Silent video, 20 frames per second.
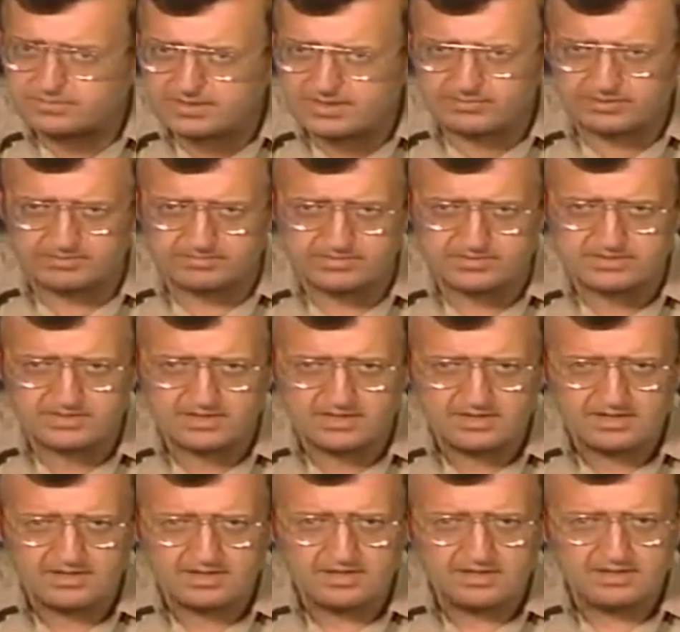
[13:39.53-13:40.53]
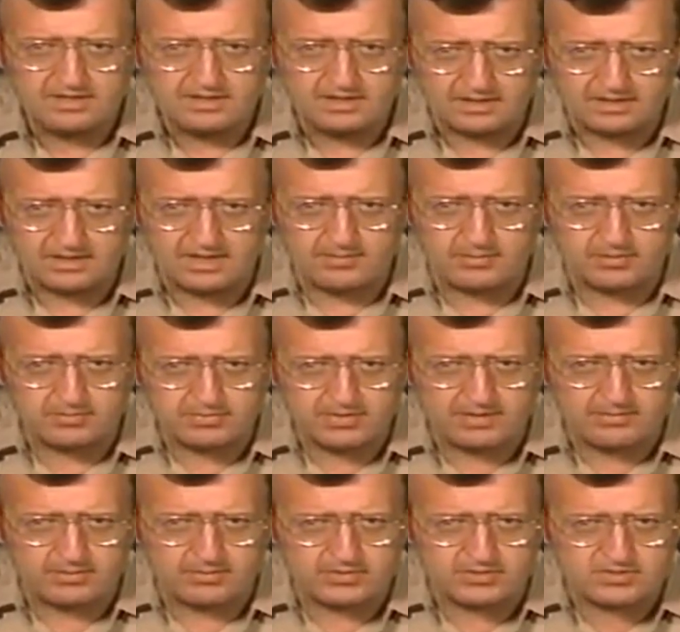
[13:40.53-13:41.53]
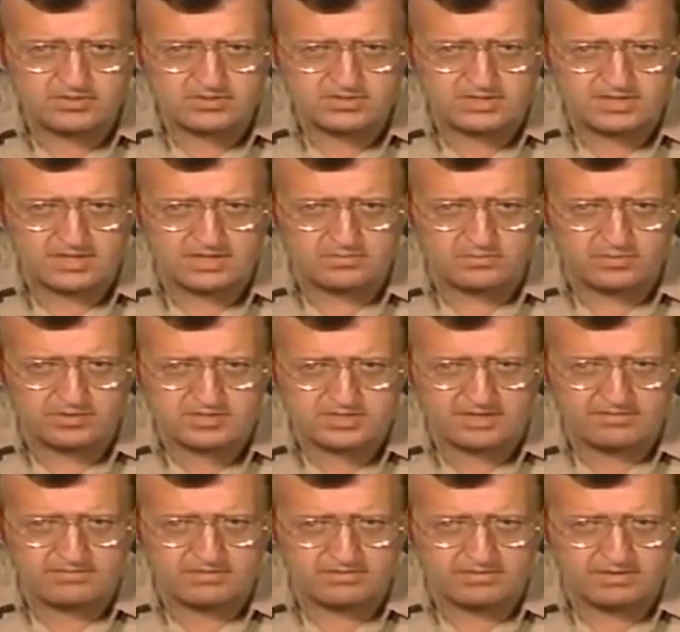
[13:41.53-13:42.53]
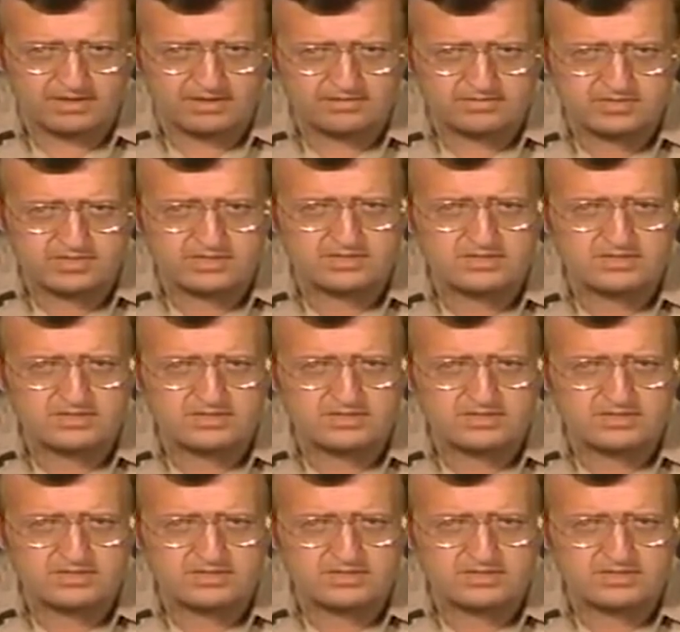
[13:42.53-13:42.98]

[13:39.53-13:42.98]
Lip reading: The common problem associated with safety valves is leaks.